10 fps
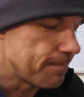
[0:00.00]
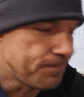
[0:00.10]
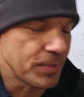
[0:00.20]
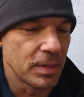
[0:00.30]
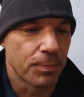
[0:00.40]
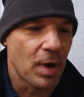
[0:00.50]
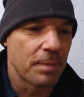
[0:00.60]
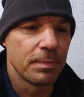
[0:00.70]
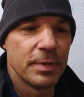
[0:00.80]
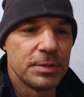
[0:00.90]
And the
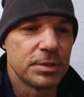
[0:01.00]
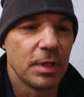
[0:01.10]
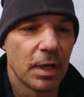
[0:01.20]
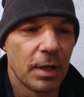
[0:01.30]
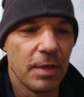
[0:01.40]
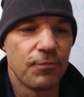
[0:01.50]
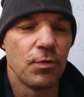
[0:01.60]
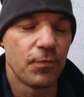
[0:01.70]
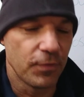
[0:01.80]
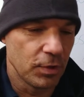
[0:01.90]
problem is, if
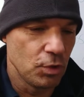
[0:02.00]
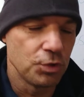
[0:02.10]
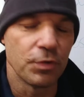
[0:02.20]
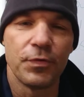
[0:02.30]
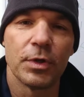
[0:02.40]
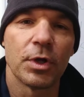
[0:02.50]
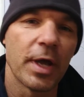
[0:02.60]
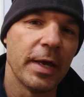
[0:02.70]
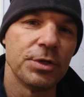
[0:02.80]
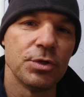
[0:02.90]
you use your feeler
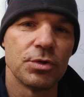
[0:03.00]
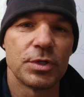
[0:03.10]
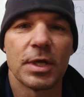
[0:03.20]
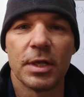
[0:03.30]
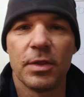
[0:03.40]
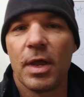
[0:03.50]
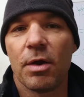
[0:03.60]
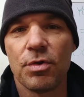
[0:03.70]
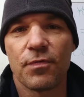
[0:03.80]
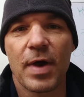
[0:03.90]
gauge and you stick it in
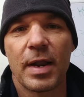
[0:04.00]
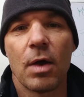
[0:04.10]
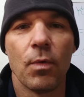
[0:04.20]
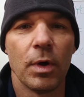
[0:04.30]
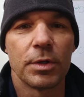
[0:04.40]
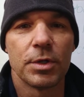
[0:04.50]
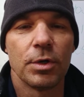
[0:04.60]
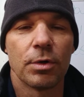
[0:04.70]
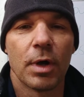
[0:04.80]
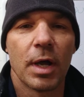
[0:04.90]
there and you find out what
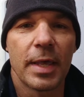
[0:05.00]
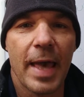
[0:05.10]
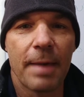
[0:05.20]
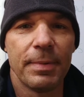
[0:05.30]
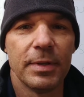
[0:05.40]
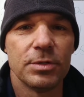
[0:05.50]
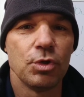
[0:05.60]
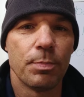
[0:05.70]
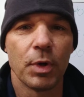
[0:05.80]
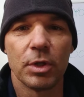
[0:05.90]
your gap
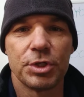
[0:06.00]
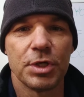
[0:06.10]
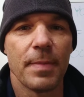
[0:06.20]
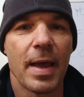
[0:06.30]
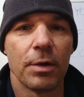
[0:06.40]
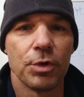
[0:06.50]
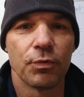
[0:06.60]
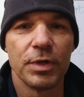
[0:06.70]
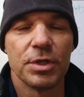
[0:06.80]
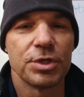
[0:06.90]
is, you pull a shim out,
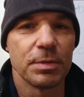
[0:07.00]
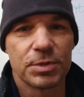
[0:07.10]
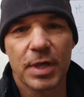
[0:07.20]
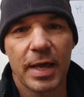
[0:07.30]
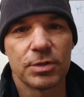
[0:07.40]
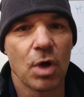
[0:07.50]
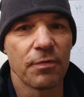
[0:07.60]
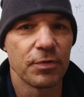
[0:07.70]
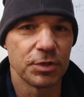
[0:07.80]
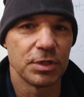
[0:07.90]
you read the shim size
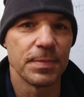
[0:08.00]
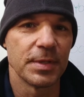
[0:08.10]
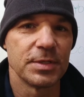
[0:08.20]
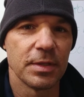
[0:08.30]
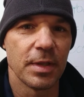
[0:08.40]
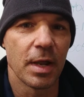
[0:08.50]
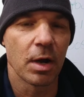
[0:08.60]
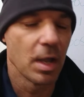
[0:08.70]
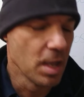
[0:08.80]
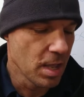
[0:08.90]
off of the shim that's in
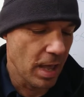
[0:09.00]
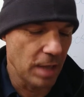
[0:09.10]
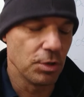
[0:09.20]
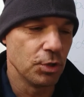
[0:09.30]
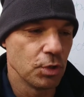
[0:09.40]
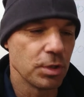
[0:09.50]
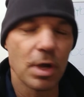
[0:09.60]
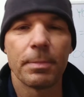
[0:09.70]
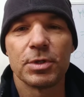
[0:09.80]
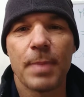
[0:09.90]
there, and you do the
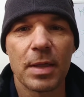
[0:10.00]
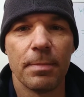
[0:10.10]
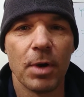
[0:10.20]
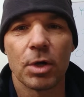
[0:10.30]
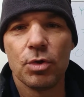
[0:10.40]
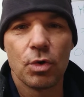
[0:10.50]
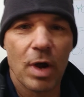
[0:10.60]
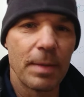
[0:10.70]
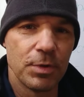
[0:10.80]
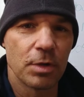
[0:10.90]
numbers by the book and you
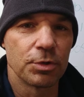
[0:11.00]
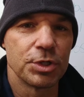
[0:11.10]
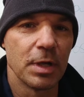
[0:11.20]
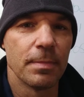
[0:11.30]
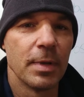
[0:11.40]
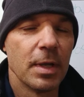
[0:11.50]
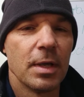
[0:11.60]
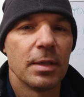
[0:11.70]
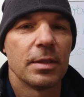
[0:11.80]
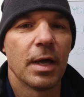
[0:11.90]
grab the other shim
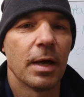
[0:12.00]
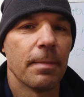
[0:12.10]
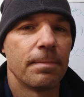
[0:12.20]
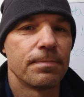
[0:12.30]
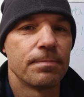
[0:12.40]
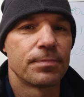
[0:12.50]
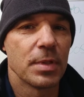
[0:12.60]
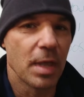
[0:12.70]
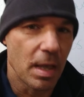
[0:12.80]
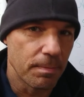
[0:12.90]

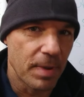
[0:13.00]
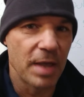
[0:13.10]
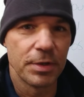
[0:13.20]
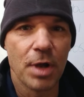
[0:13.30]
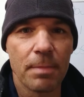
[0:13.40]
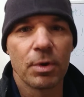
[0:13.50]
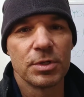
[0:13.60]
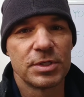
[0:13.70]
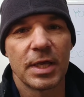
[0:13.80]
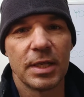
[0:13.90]
by the number
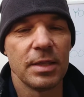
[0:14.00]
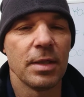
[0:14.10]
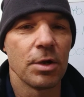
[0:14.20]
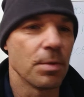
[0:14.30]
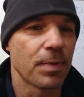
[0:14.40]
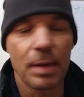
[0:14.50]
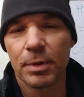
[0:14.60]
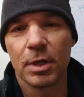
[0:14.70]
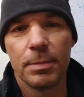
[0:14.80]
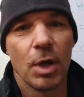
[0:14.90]
and stick it in there, you're
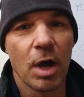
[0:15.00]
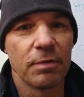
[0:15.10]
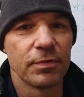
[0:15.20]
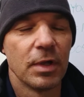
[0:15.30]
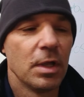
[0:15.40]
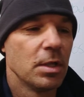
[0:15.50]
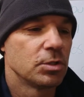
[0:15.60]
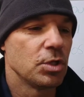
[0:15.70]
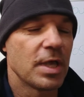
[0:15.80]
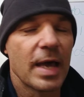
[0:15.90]
probably going to be off.
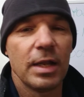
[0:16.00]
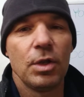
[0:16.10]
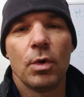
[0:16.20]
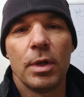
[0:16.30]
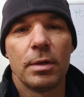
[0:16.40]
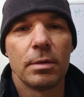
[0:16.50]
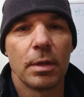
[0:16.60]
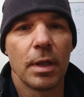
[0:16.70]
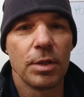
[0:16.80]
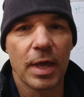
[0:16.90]
So you got to do it,
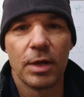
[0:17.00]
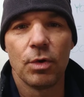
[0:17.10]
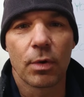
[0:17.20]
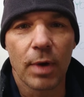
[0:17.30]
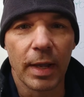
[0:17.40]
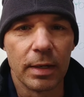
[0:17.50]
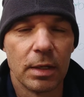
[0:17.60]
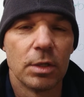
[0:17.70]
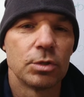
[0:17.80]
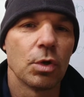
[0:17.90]
and you got to do it right.
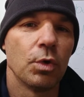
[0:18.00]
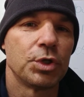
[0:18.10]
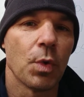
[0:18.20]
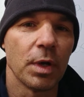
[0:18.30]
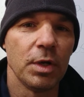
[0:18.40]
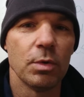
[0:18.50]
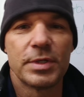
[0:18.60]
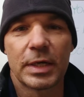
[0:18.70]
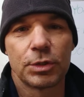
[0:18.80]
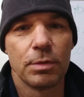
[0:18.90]
So what you want to do
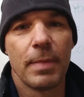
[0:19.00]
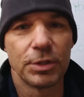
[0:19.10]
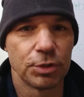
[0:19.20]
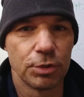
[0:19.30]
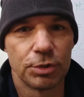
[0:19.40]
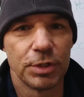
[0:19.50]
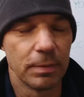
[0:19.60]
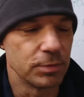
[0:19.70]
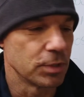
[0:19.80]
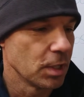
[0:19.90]
is actually measure your
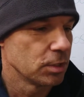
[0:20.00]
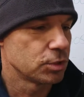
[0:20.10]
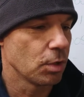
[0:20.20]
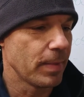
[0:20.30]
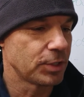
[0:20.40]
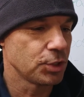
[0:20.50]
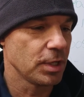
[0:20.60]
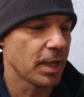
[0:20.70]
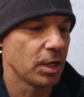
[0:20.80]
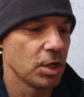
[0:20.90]
shims. So make sure
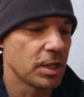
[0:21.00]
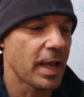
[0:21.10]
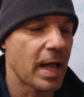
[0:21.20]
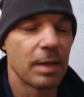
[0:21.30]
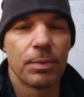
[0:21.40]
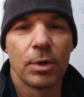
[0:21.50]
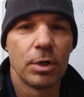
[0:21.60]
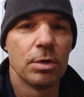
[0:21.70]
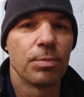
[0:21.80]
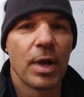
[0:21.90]
you get a good caliper, a
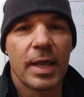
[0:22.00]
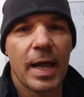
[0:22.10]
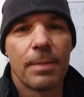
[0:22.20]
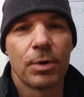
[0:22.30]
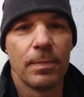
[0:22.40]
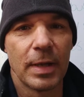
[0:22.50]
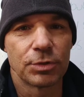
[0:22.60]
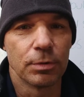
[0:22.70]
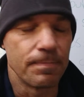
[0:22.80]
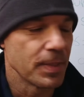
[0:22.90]
good brand caliper, and
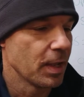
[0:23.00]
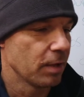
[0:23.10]
measure them.